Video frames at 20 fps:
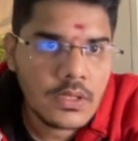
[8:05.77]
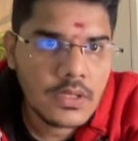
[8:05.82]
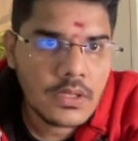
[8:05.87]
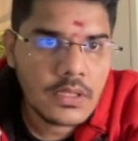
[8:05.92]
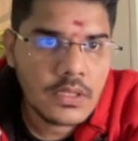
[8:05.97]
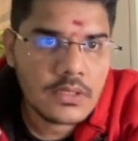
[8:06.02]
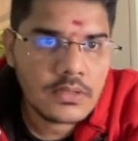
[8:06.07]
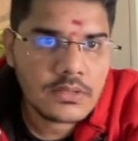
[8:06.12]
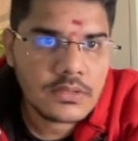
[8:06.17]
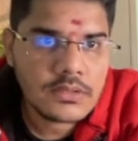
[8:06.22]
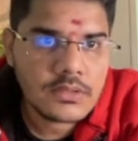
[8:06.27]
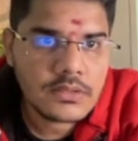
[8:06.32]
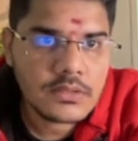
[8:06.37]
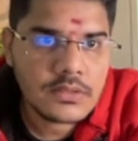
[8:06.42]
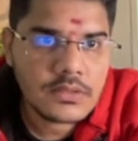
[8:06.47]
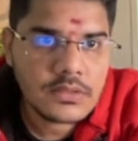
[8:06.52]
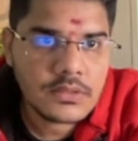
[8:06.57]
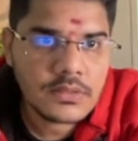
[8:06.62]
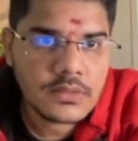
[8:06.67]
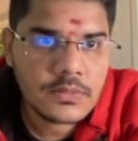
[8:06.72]

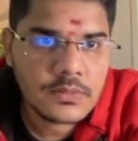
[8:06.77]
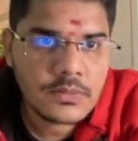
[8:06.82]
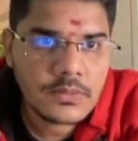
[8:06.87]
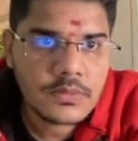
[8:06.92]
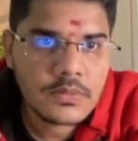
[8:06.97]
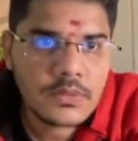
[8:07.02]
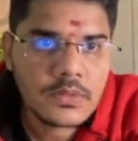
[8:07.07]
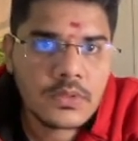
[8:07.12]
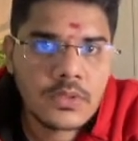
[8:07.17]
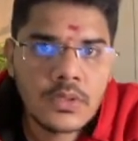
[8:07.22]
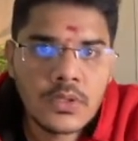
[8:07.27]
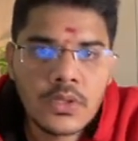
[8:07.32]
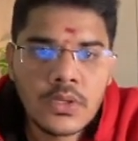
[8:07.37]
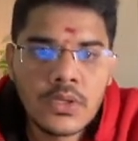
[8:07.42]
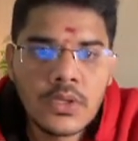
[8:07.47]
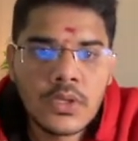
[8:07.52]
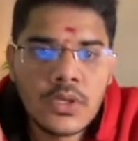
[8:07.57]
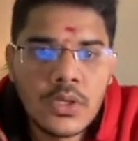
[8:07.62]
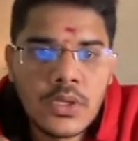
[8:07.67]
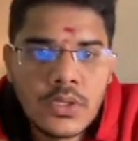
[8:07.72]
yes,
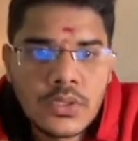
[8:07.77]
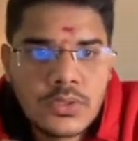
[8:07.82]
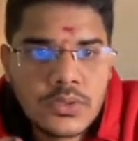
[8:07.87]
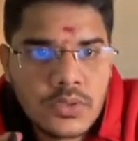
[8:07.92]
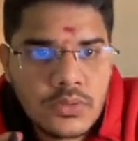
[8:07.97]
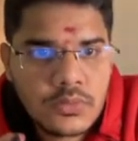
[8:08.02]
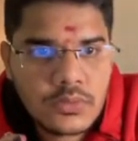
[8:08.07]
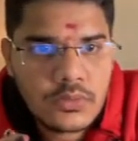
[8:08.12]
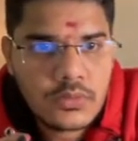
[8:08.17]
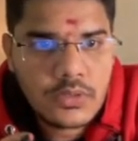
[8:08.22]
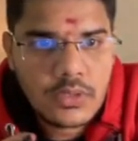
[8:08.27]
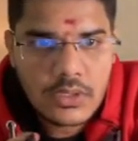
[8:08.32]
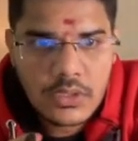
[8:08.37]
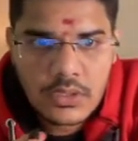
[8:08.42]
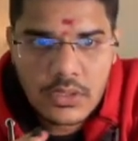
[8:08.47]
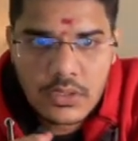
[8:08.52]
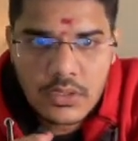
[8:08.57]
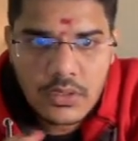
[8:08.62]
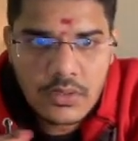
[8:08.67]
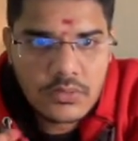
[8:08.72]
so
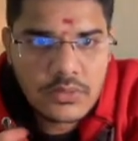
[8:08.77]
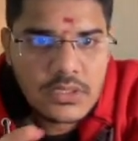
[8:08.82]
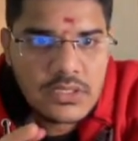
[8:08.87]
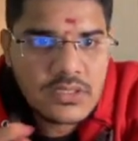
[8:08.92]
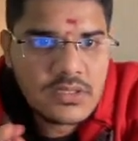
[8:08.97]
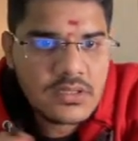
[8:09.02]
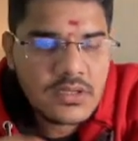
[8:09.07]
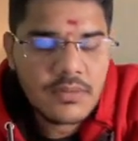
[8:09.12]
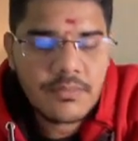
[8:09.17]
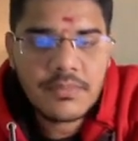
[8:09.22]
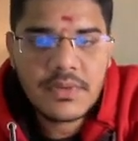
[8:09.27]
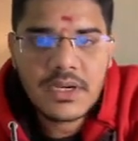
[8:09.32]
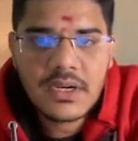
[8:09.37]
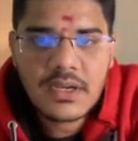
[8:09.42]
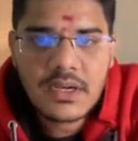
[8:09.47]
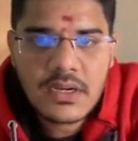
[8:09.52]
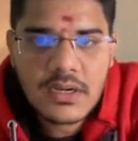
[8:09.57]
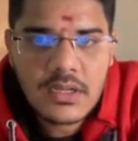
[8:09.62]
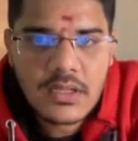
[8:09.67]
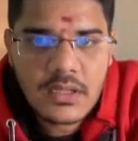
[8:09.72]
now this is
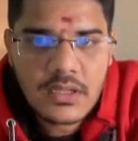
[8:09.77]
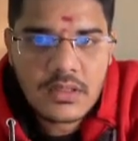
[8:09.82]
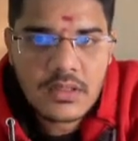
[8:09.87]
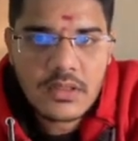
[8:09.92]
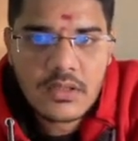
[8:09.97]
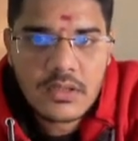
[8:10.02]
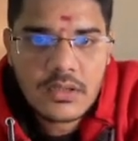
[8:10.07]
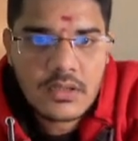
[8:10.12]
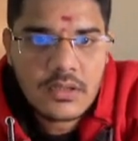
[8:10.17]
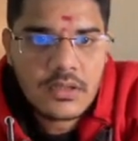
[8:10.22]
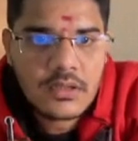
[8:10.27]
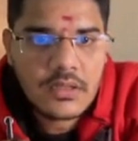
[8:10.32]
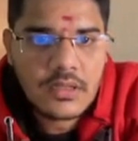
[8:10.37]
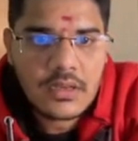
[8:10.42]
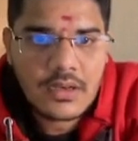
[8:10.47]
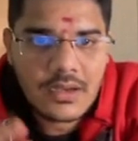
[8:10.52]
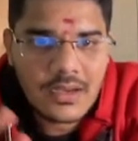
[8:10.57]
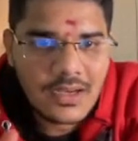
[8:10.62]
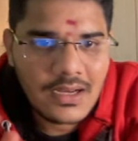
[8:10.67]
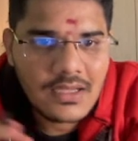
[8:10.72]
completed. In
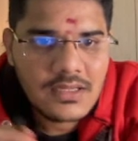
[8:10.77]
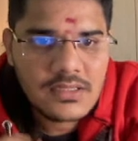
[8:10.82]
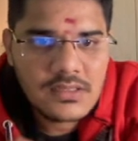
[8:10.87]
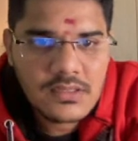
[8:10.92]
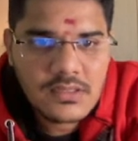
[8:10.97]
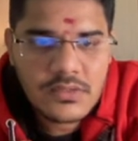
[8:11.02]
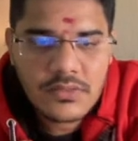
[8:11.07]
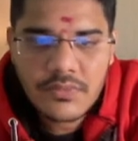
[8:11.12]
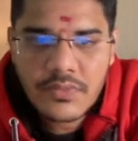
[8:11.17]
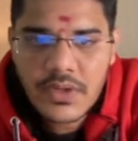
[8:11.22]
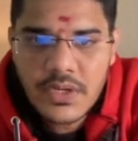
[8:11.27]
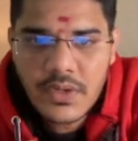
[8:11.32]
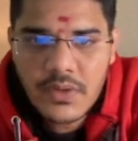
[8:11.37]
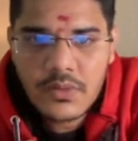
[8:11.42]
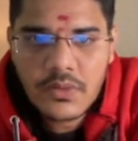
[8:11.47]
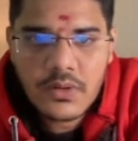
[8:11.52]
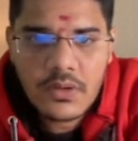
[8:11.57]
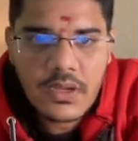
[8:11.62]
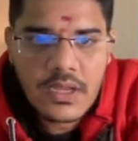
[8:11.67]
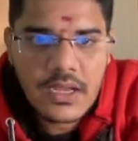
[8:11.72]
the next
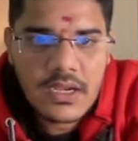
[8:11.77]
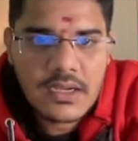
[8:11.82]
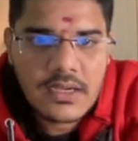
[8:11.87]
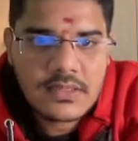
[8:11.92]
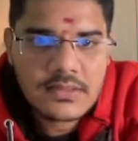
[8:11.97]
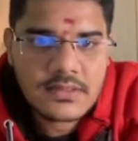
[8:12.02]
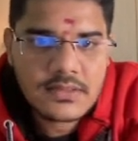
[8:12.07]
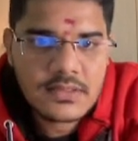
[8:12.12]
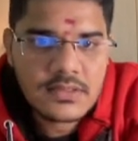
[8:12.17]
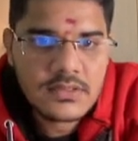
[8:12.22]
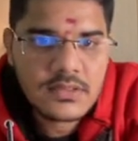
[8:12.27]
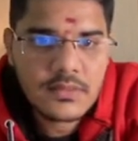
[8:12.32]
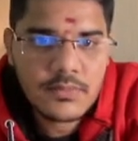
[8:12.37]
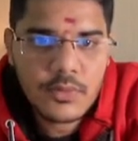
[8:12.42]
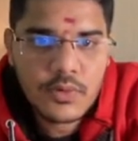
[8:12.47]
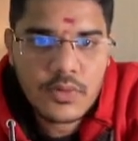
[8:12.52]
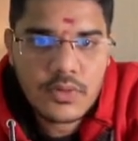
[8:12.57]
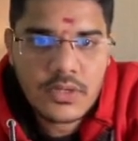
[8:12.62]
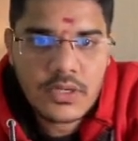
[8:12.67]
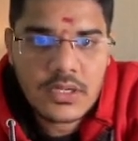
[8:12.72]
video I'll discuss
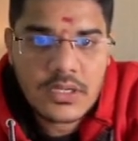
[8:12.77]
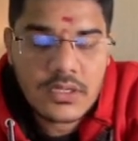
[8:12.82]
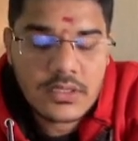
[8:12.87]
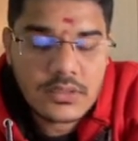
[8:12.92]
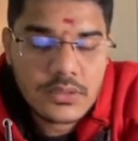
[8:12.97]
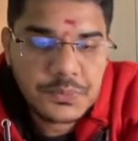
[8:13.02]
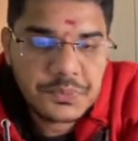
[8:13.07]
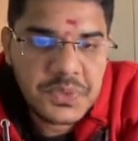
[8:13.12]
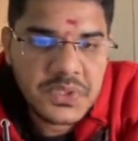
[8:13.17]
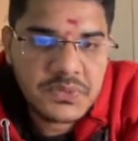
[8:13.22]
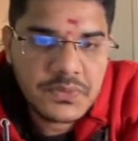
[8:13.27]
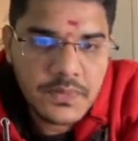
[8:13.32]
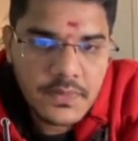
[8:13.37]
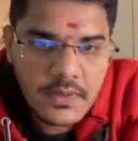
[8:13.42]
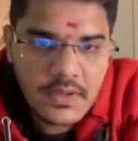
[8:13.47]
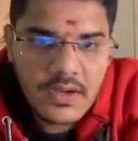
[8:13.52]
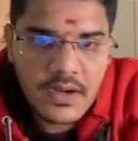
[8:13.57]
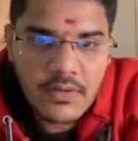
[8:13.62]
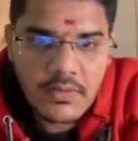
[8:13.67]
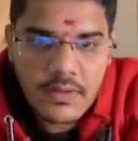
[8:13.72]
about
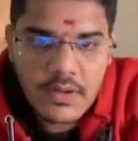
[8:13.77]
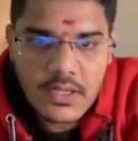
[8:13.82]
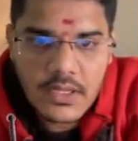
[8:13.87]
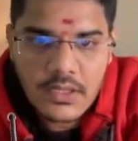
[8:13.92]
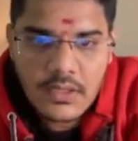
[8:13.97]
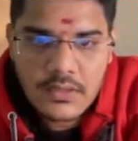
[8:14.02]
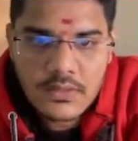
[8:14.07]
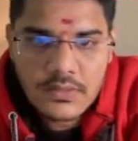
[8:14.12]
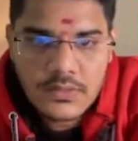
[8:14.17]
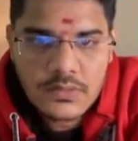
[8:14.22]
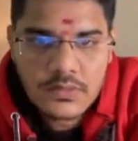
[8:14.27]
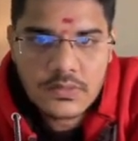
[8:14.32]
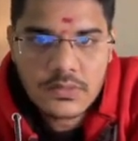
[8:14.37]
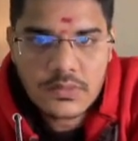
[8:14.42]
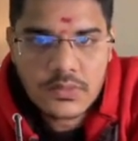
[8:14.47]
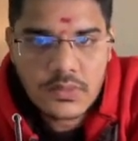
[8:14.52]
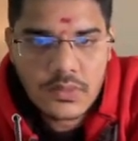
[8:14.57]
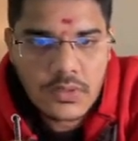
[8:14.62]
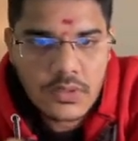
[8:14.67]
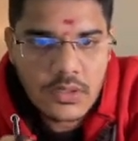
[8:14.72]
specific gravity,
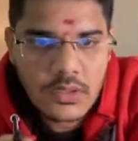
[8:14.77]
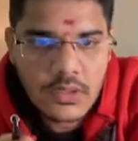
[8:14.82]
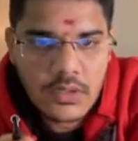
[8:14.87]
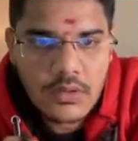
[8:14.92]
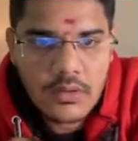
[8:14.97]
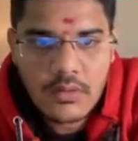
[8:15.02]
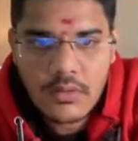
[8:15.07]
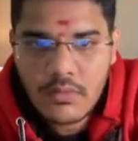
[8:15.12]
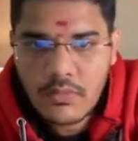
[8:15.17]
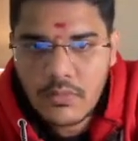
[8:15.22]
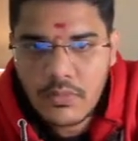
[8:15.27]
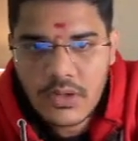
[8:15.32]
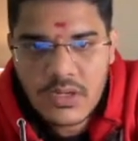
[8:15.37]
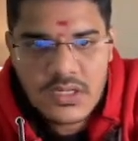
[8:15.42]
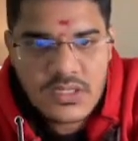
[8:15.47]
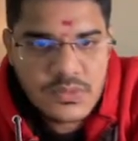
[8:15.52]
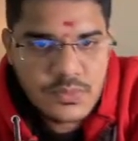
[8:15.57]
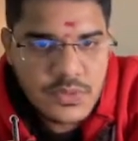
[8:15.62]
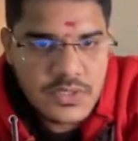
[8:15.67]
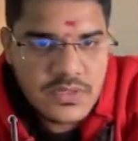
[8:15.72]

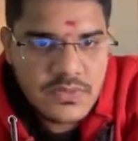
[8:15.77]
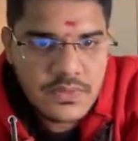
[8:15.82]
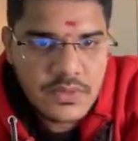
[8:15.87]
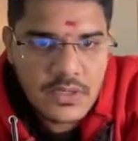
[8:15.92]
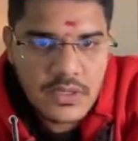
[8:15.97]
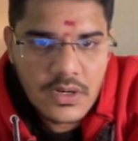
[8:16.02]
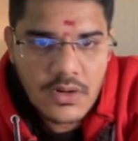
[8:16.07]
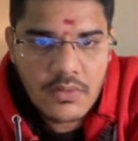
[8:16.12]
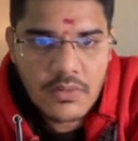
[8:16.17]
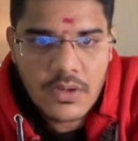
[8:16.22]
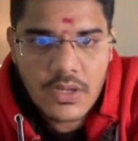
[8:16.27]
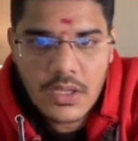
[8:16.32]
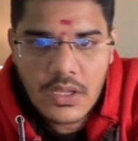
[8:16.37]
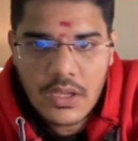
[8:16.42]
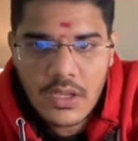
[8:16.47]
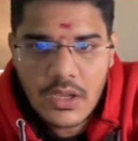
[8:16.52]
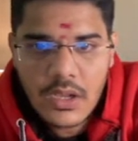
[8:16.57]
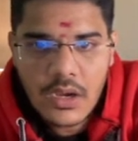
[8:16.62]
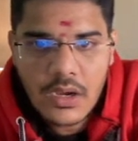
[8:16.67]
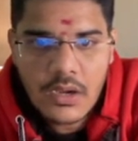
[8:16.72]
what is specific
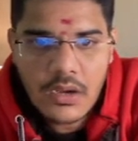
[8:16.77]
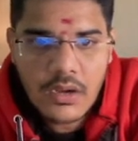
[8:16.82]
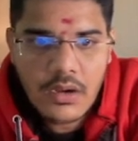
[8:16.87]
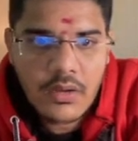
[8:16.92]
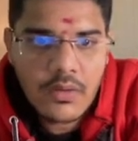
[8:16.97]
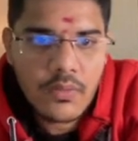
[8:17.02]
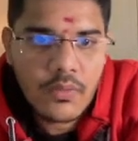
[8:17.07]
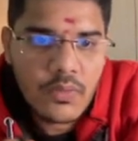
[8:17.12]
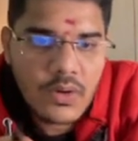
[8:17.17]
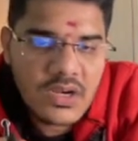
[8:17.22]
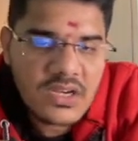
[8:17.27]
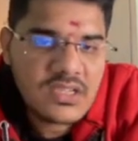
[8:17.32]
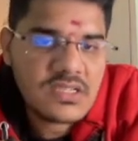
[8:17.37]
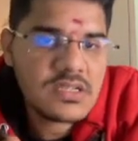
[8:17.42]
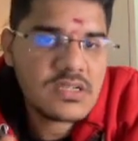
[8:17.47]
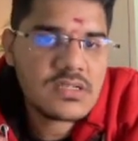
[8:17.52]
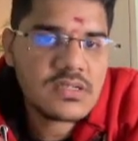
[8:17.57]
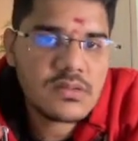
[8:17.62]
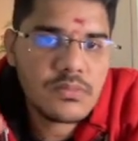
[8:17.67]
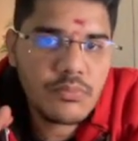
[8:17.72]
gravity, and what
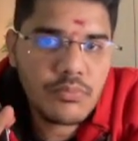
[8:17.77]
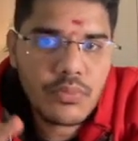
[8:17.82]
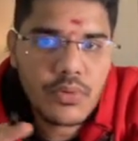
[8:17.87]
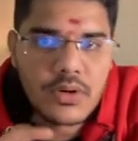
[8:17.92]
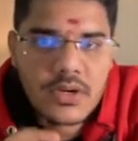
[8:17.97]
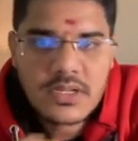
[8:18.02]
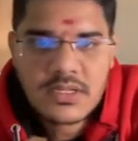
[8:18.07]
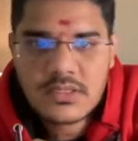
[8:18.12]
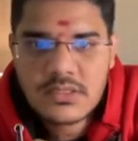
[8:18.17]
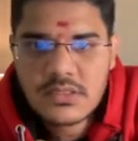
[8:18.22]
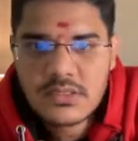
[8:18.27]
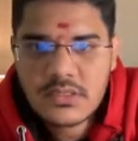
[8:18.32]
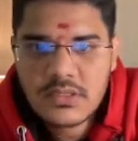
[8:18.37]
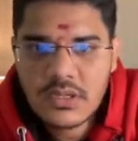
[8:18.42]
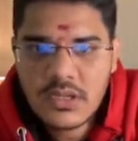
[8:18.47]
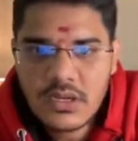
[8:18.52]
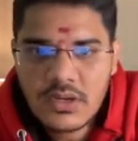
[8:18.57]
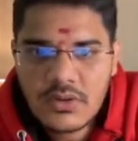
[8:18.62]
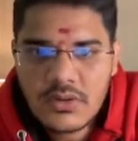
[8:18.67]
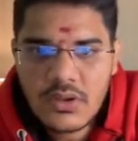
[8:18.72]
is its importance
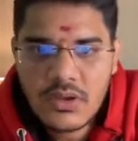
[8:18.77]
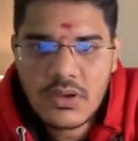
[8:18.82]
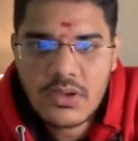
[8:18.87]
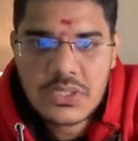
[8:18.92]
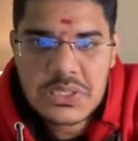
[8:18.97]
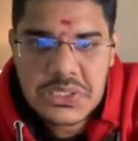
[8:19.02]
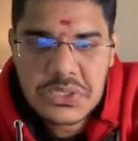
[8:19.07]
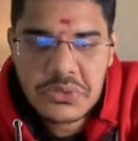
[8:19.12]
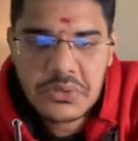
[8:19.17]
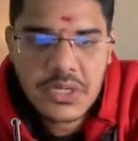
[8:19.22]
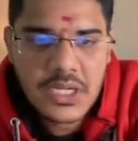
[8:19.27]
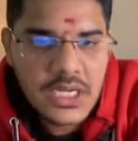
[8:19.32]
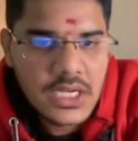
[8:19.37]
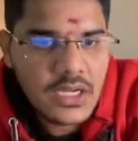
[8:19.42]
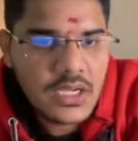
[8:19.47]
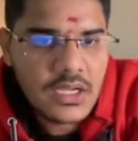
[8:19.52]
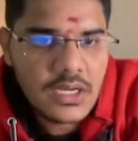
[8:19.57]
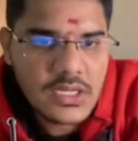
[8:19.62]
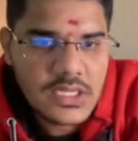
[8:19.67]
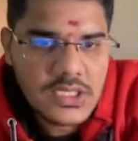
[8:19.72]
in
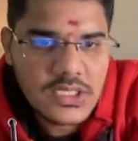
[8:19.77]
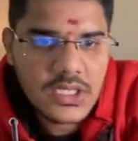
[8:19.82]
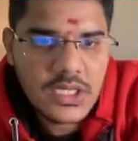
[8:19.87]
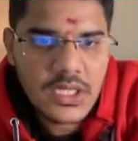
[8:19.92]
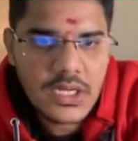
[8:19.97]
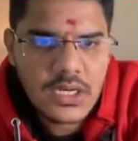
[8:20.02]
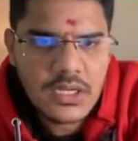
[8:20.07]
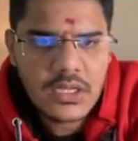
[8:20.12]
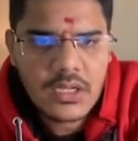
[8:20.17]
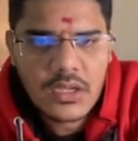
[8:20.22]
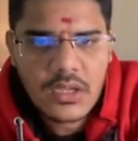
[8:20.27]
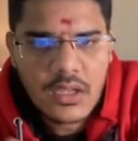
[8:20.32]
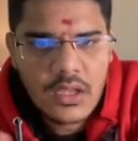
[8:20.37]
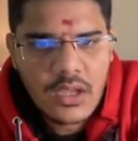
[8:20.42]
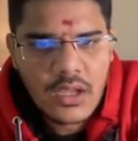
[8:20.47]
geotechnical engineering,